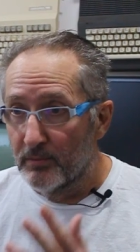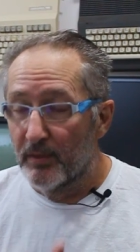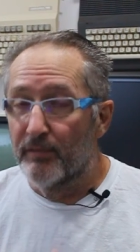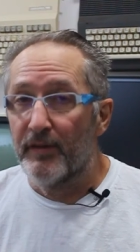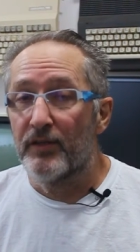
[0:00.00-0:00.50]

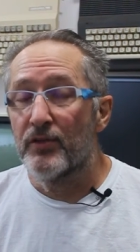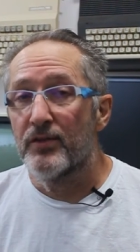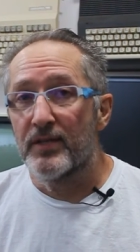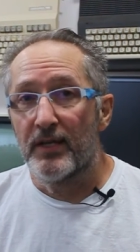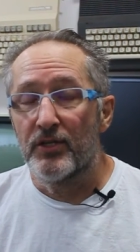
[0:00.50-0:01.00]
features,
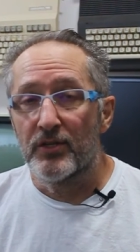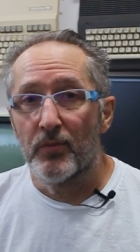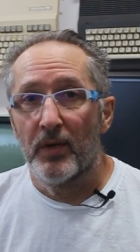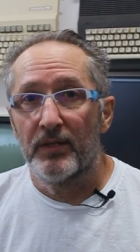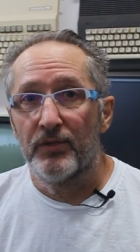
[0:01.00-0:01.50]
I just
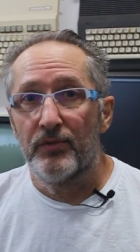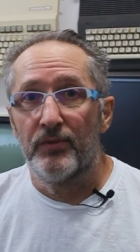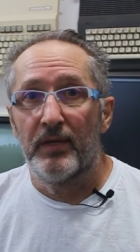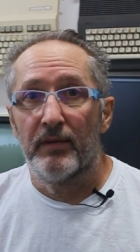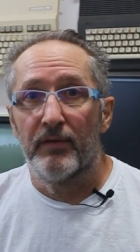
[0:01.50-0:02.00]
want to
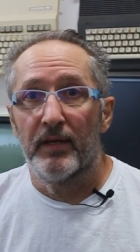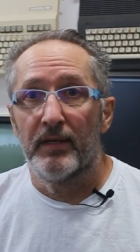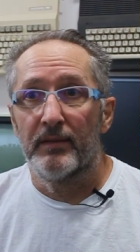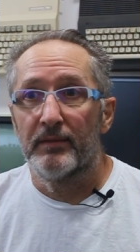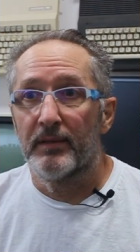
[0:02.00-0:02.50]
give a
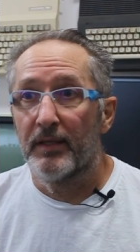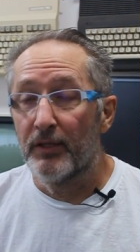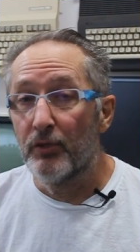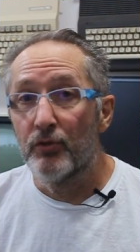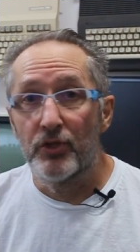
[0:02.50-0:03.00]

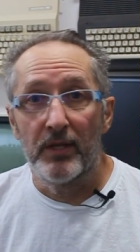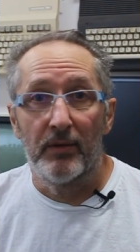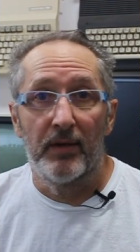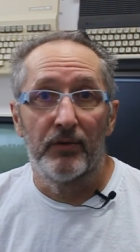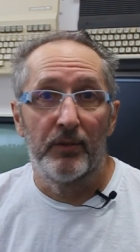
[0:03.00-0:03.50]
huge shout
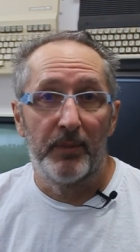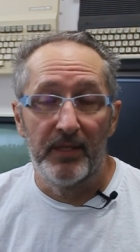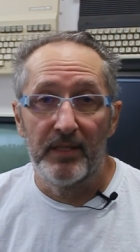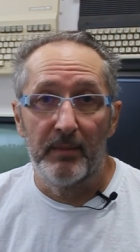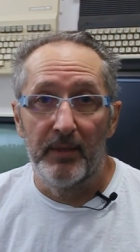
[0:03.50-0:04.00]
out to
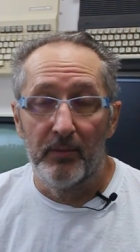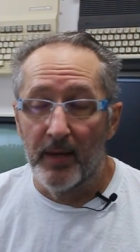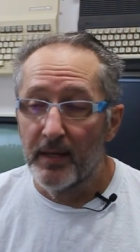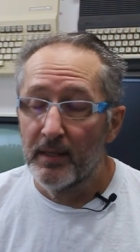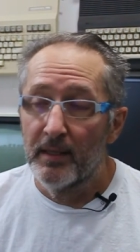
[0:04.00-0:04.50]
PCBWay.
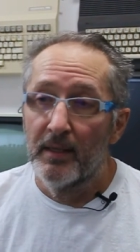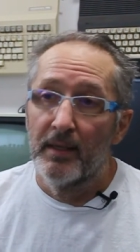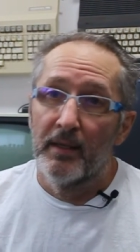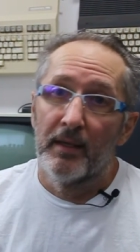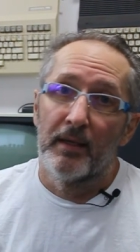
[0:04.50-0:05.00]

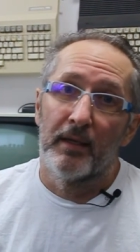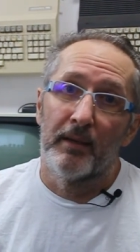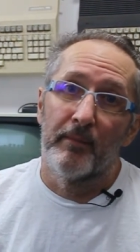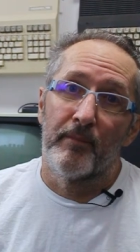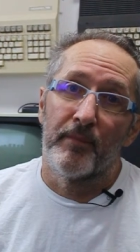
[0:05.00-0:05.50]

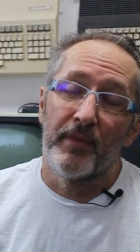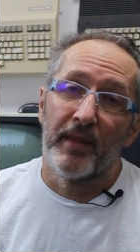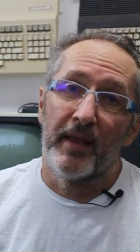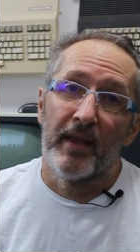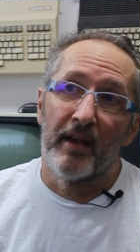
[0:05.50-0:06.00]
They
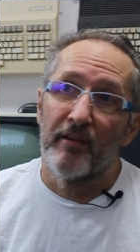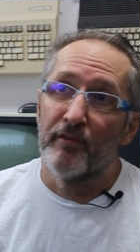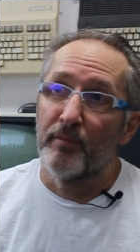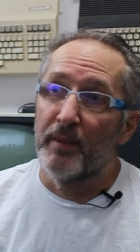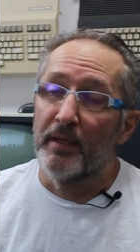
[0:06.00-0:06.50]
have
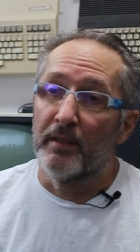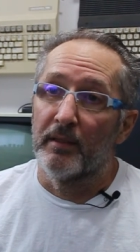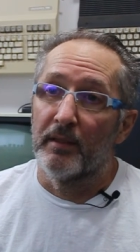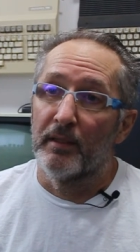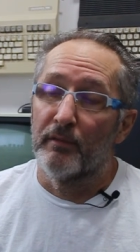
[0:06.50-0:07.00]
been
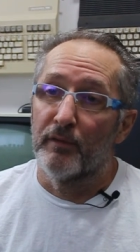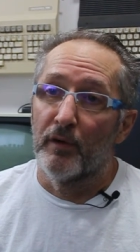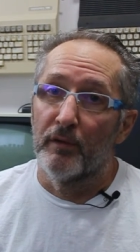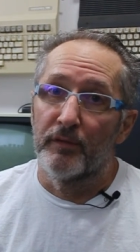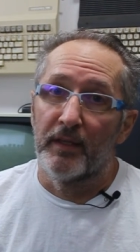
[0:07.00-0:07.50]

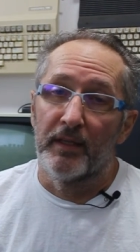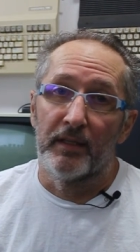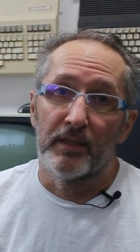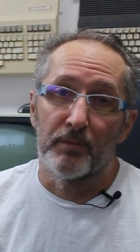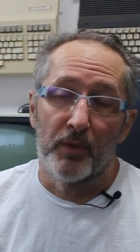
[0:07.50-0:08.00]
involved in this
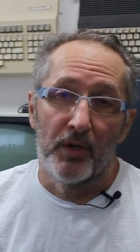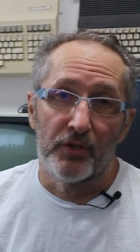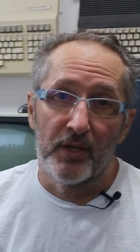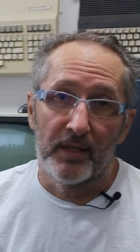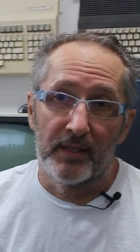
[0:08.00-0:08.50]

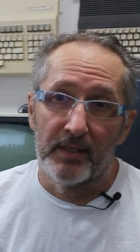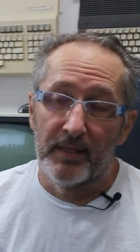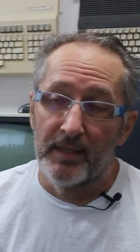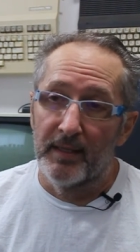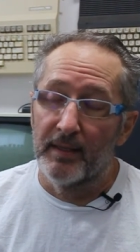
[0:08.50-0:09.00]
project
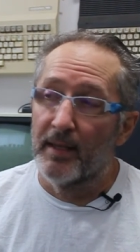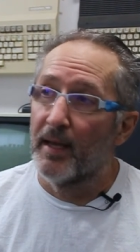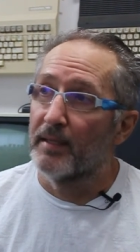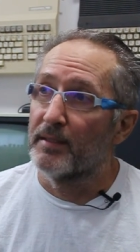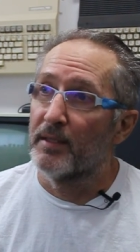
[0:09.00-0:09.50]
in
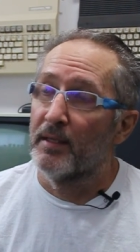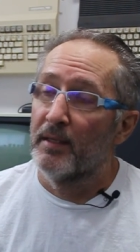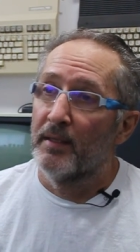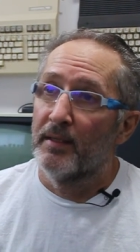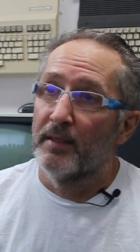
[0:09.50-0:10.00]
that
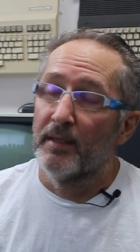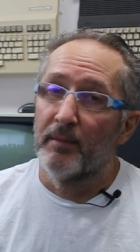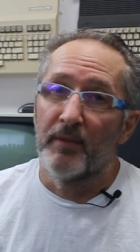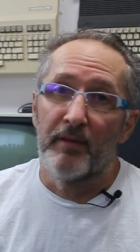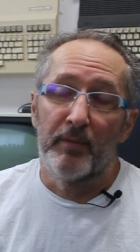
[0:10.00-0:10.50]

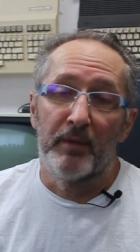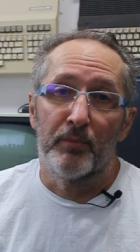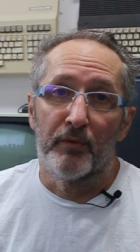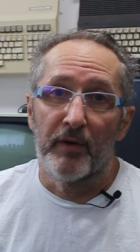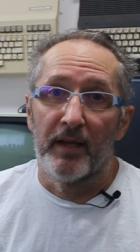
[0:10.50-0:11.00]
they've been
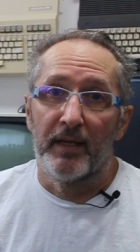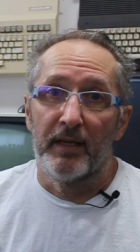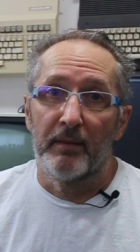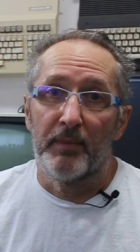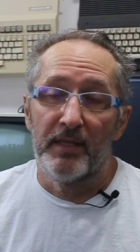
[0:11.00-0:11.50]
providing
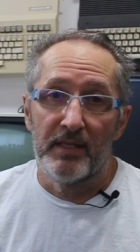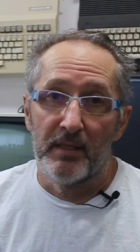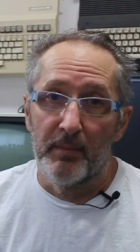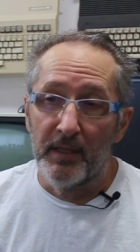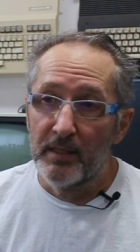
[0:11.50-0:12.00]

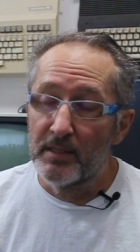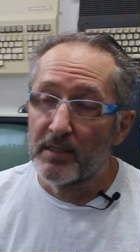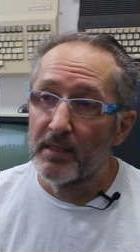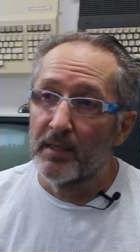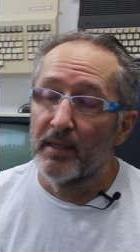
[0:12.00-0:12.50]
PCBs
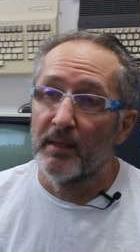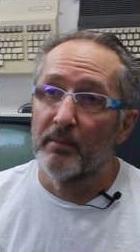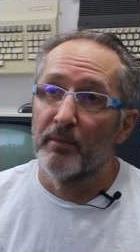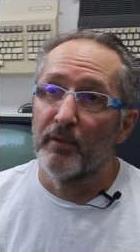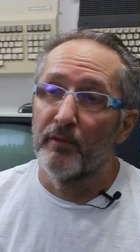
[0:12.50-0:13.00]

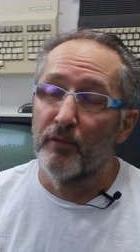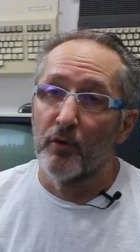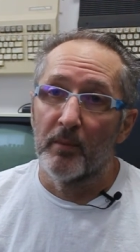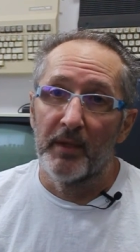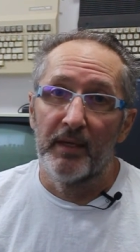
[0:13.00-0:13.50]
for
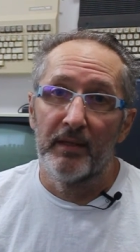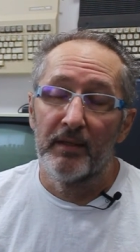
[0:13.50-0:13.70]
me,